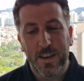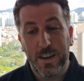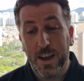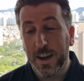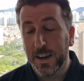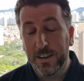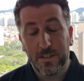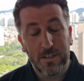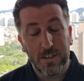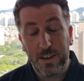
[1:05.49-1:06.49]
yeah,
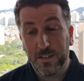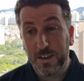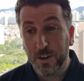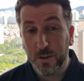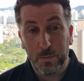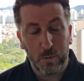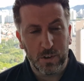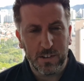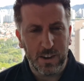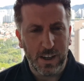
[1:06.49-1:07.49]
it's it's an incredible
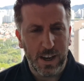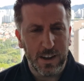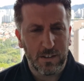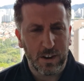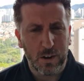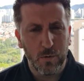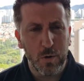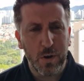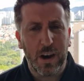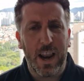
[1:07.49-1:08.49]
city. It's like a
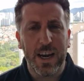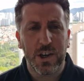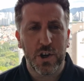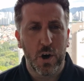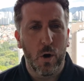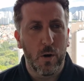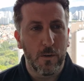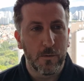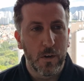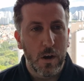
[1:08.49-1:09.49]
real clash
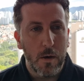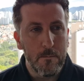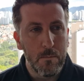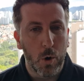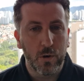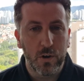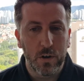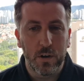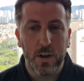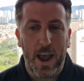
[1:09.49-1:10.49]
of
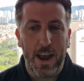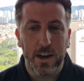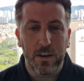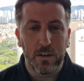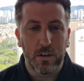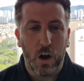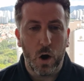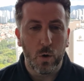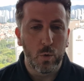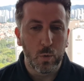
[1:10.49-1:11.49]
modern and
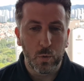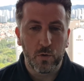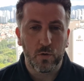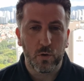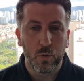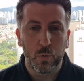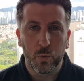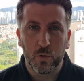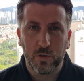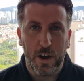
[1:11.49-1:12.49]
old
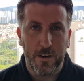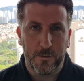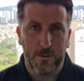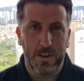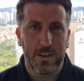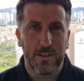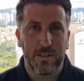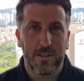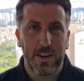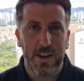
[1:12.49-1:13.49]
school stuff.
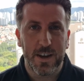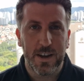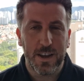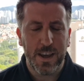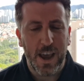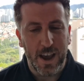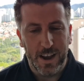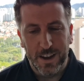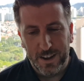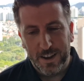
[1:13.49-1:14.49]
It's uh, yeah,
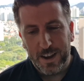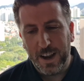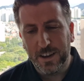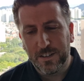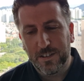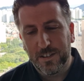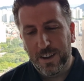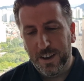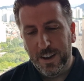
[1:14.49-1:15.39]
it's